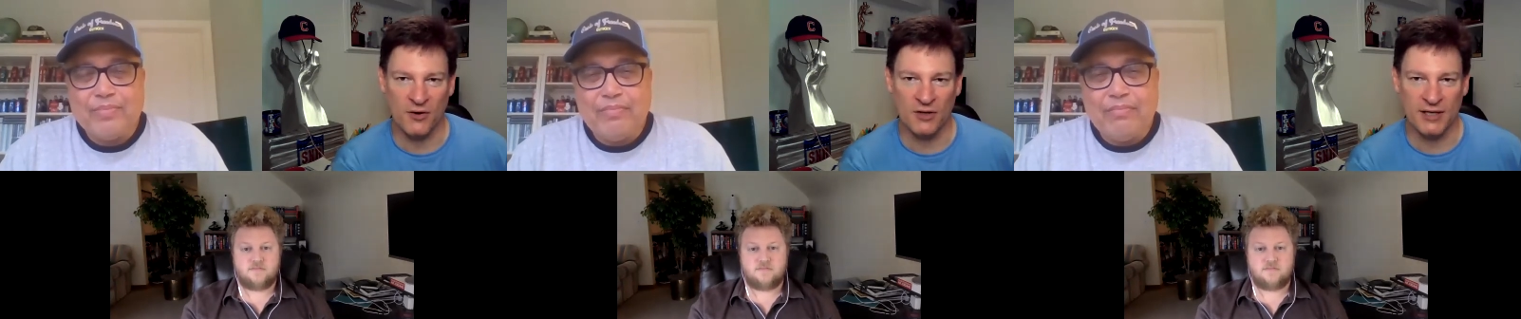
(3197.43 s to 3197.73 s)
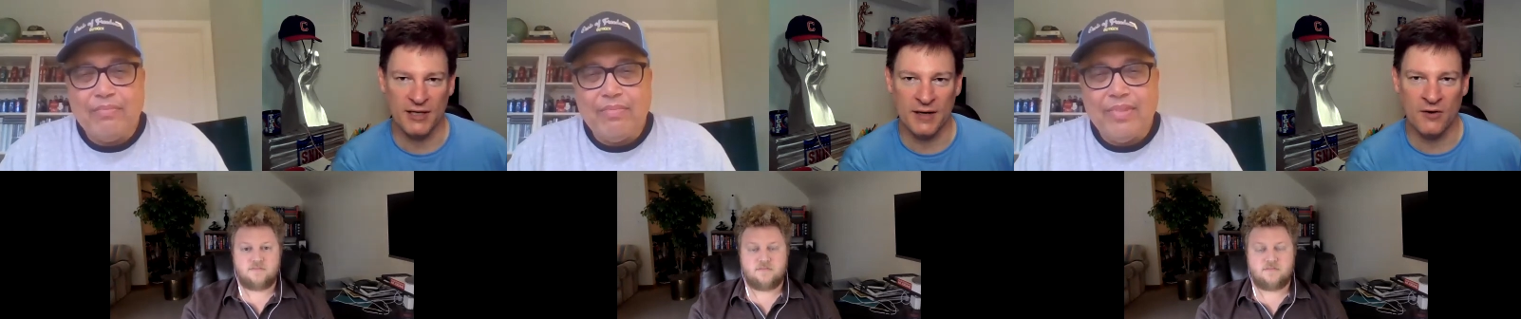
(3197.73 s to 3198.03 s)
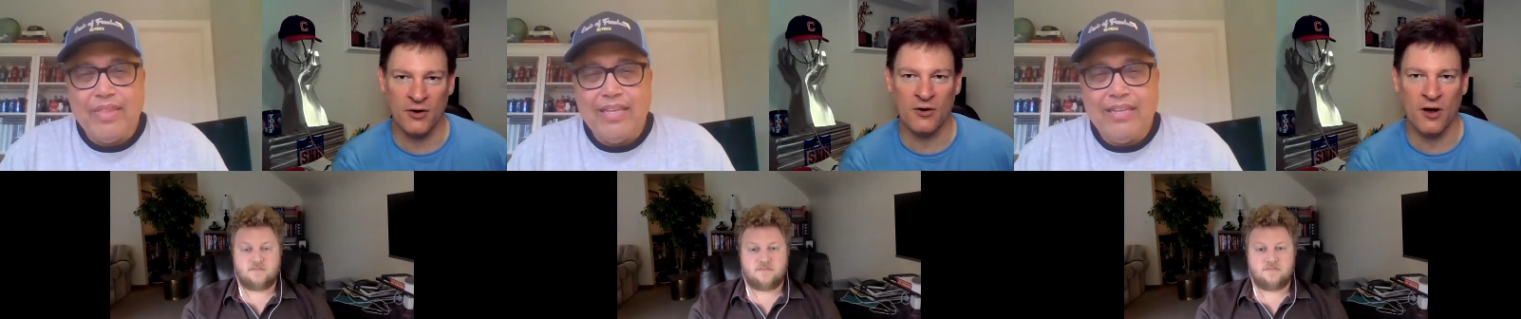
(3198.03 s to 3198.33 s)
Speaker 1: early?
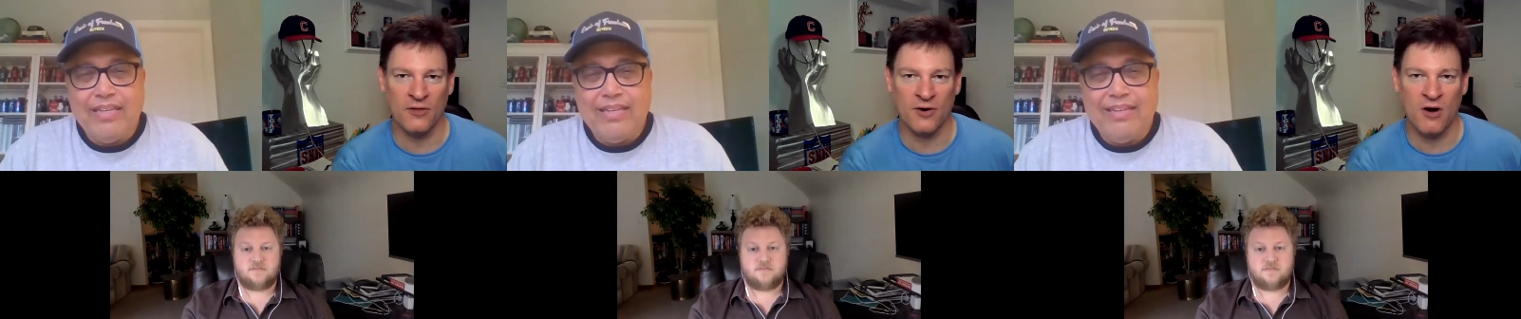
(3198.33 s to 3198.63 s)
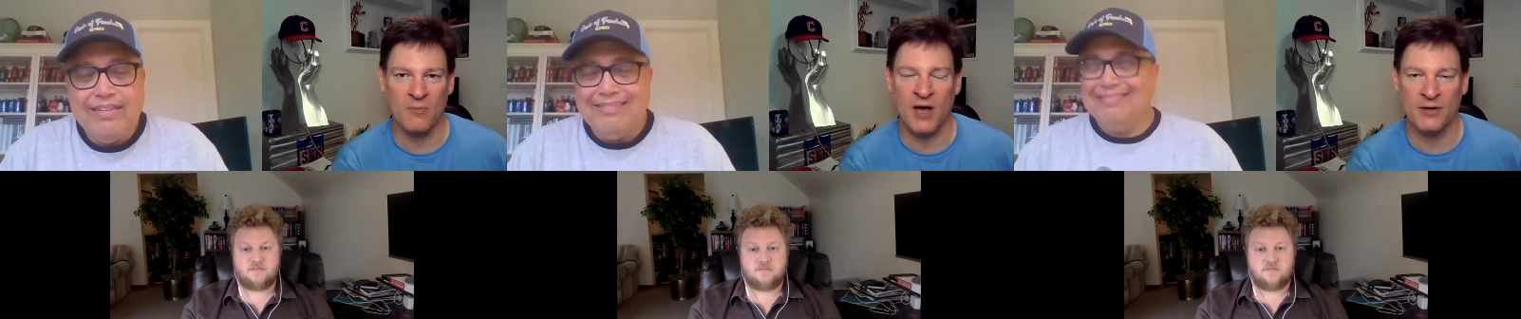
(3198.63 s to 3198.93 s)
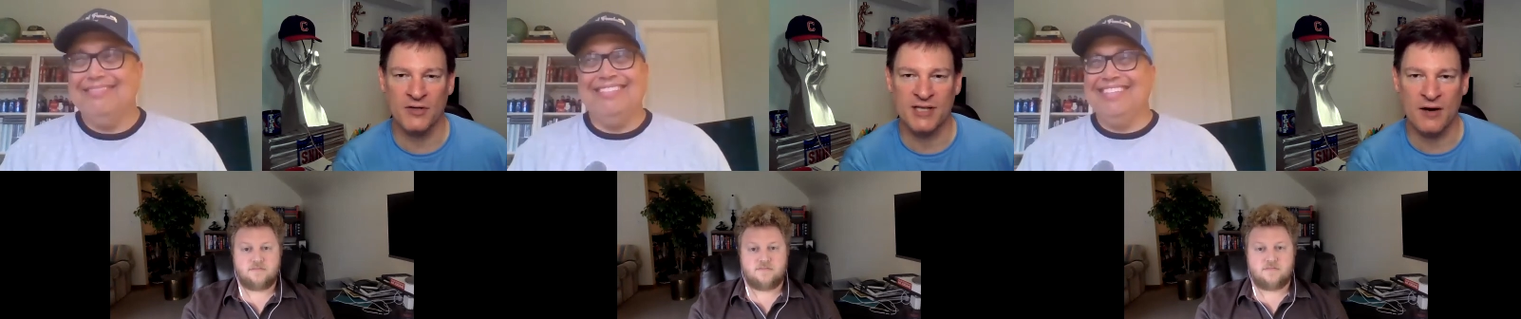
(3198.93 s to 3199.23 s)
Are there other
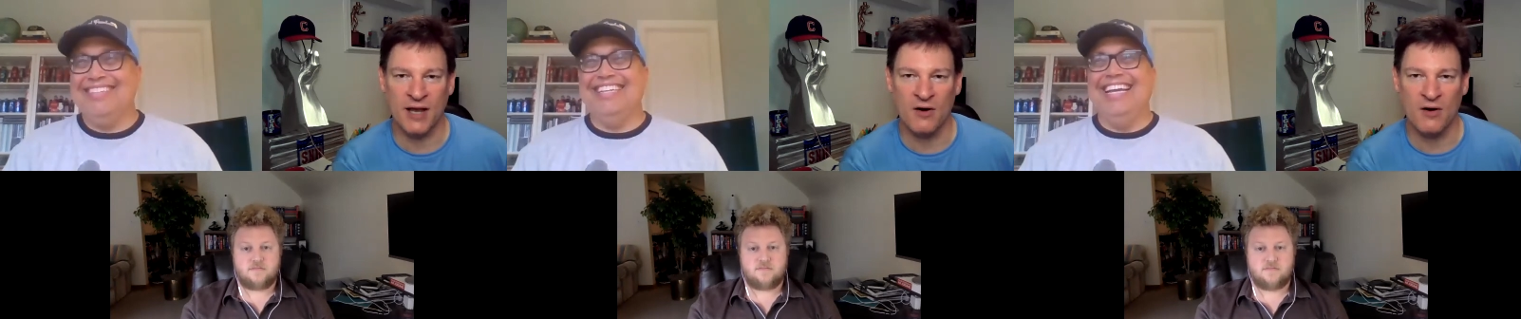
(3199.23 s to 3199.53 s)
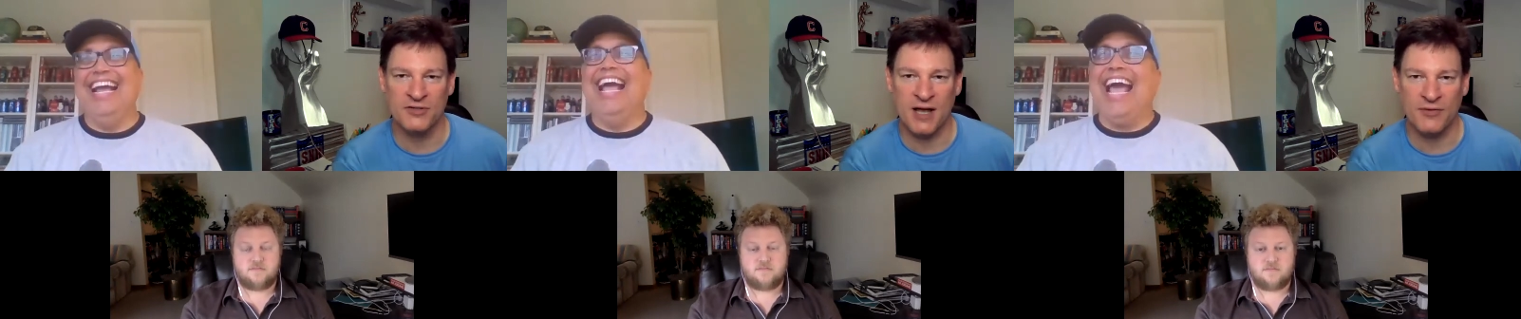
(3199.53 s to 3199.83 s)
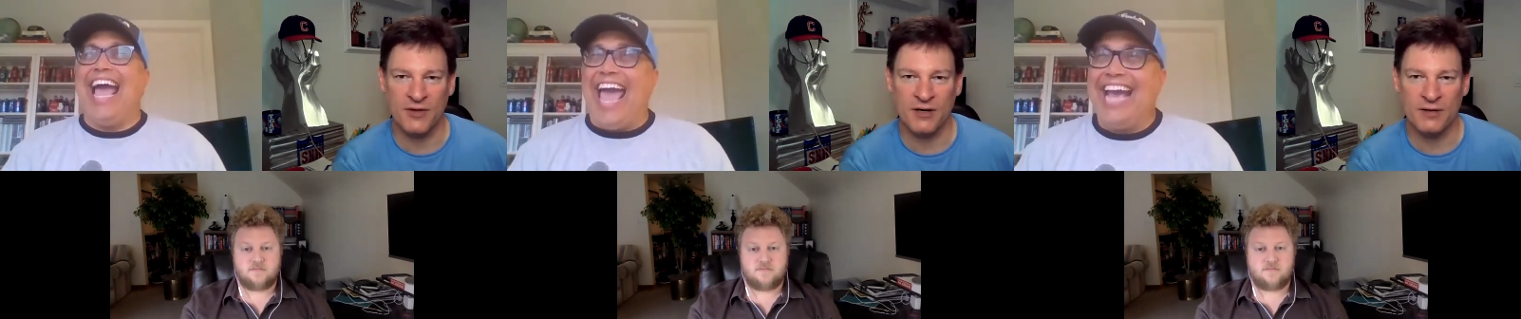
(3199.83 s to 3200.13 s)
Armando Salgueros
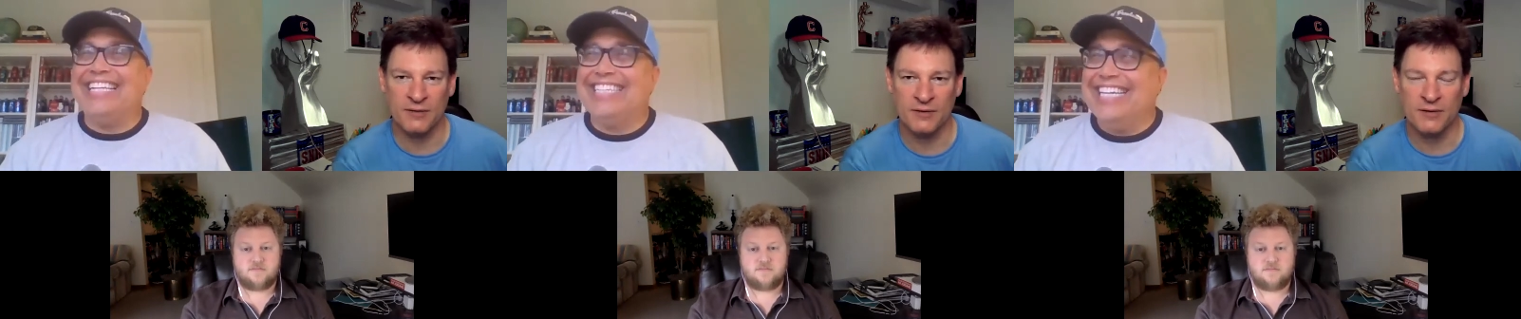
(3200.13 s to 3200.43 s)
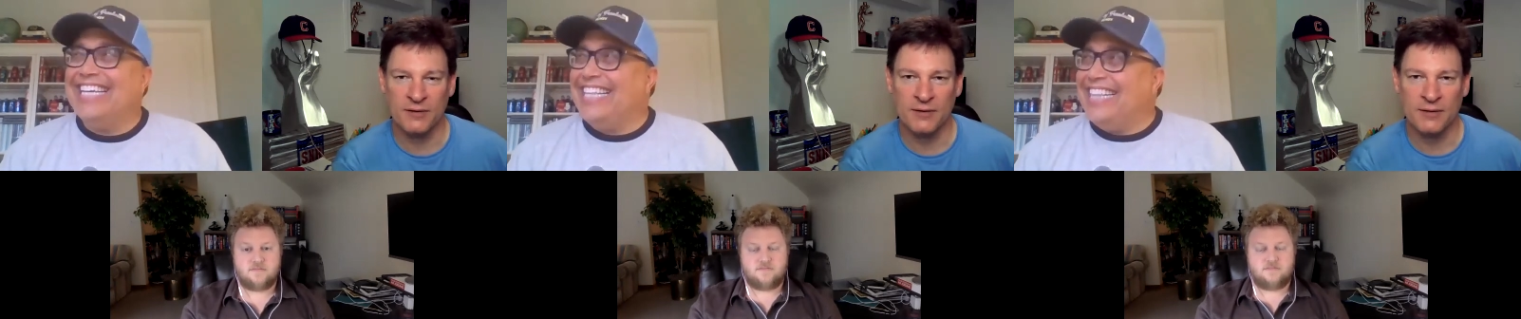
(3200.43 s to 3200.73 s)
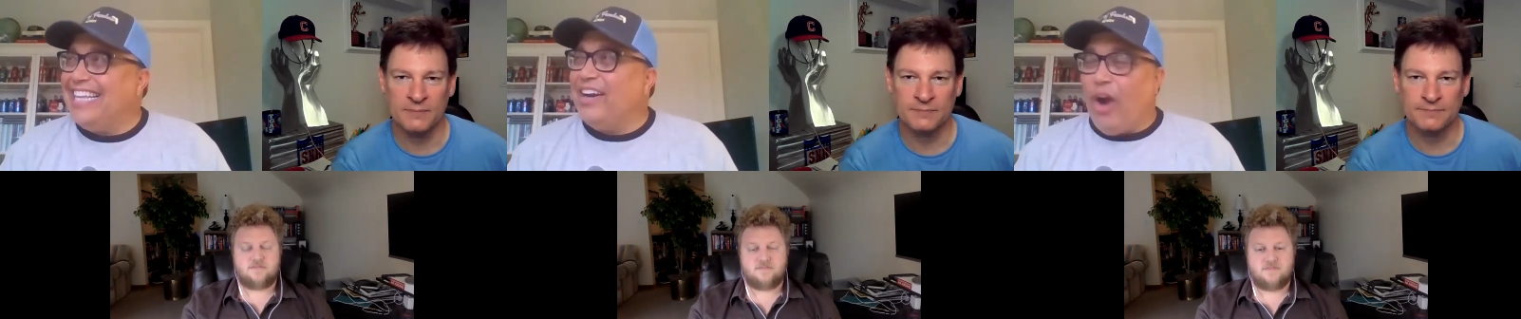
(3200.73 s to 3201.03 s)
out there?
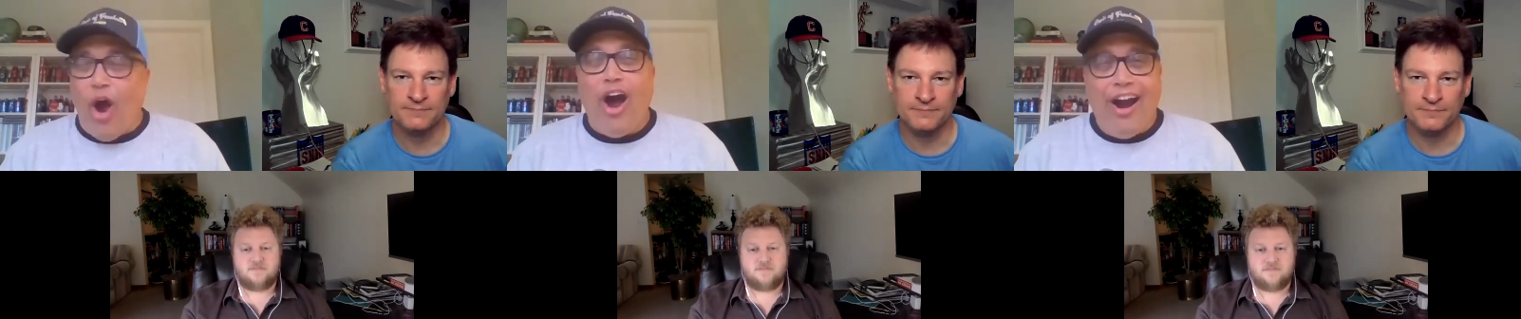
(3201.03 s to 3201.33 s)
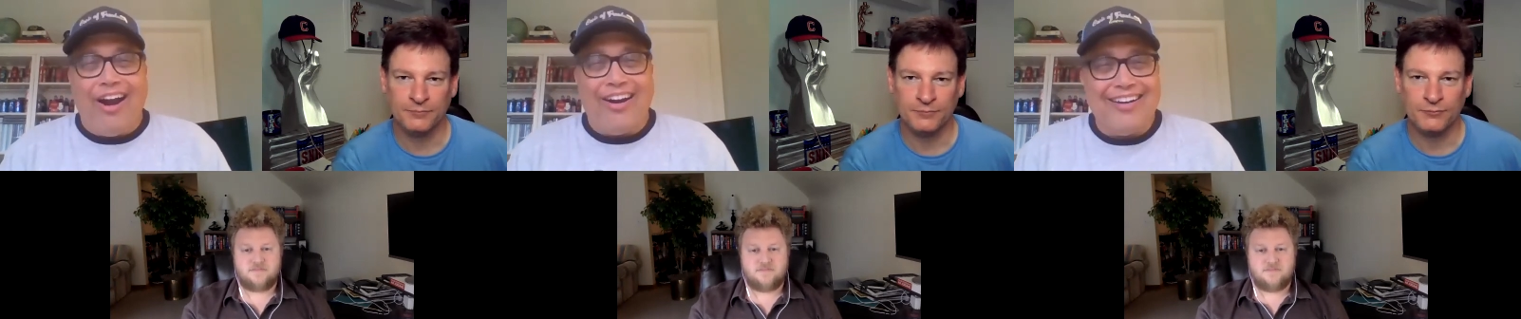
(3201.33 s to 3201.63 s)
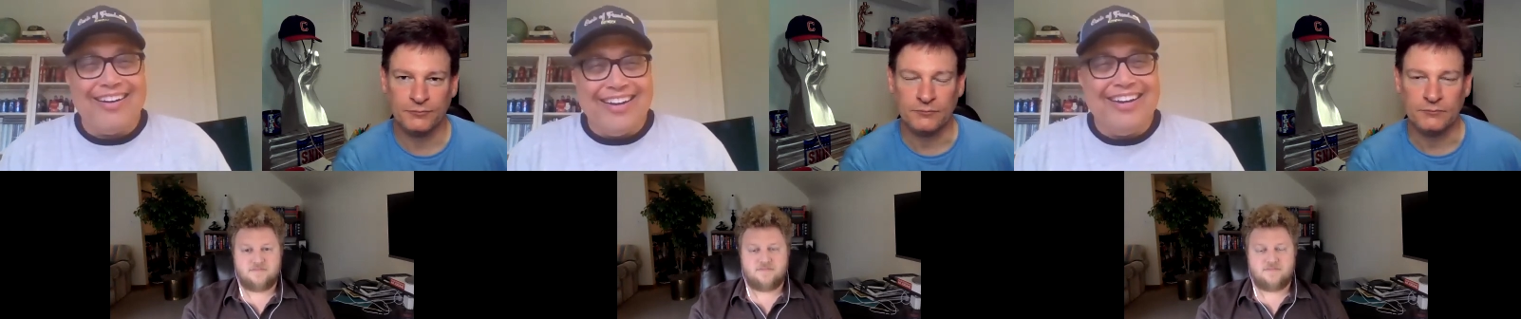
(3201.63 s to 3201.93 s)
Speaker 2: Actually, there
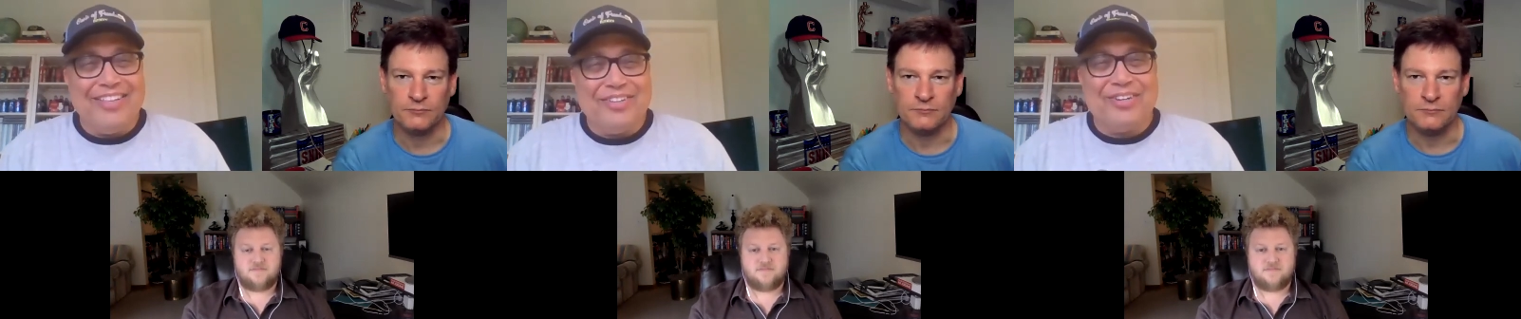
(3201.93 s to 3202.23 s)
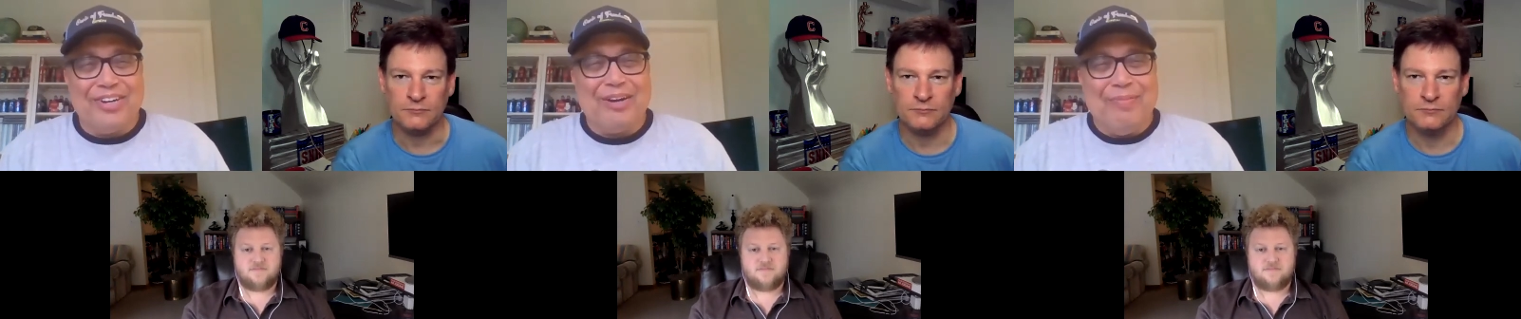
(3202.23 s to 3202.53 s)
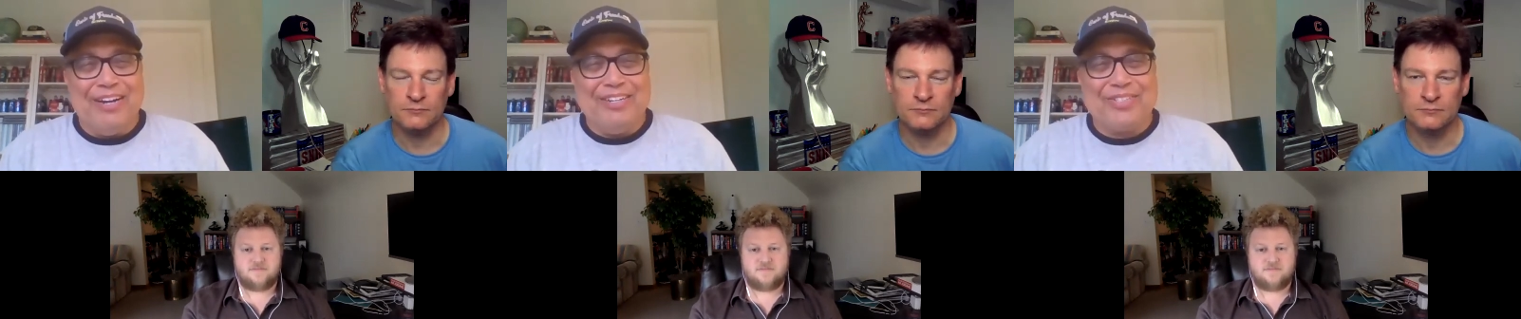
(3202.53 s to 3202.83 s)
are other Armando